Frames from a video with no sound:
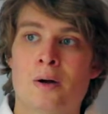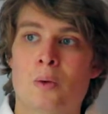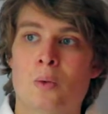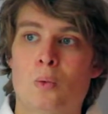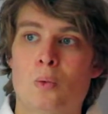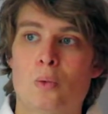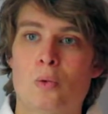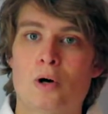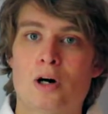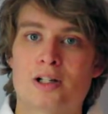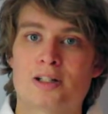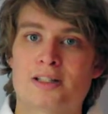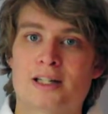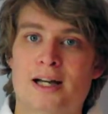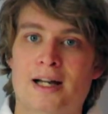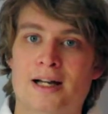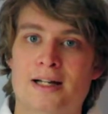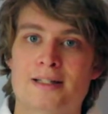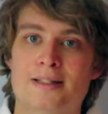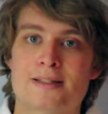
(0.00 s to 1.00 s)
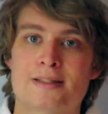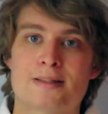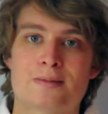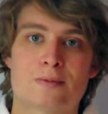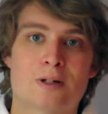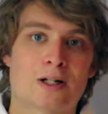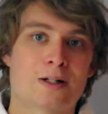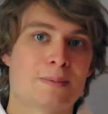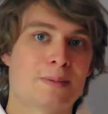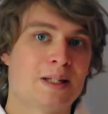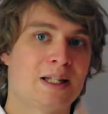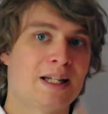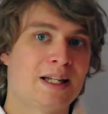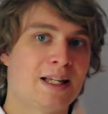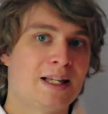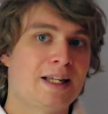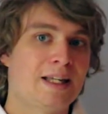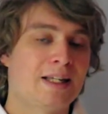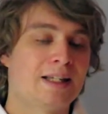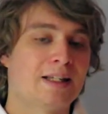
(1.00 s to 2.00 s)
what has rugby
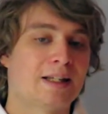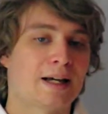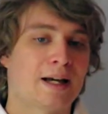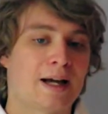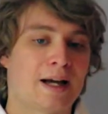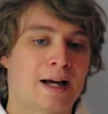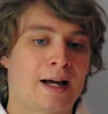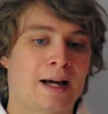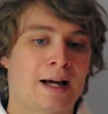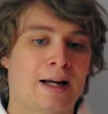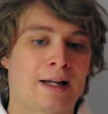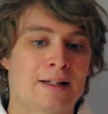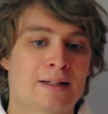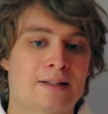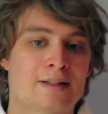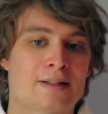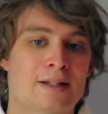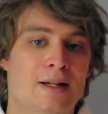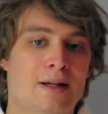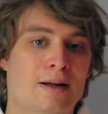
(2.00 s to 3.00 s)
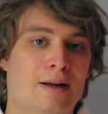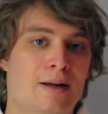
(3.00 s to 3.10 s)
league, and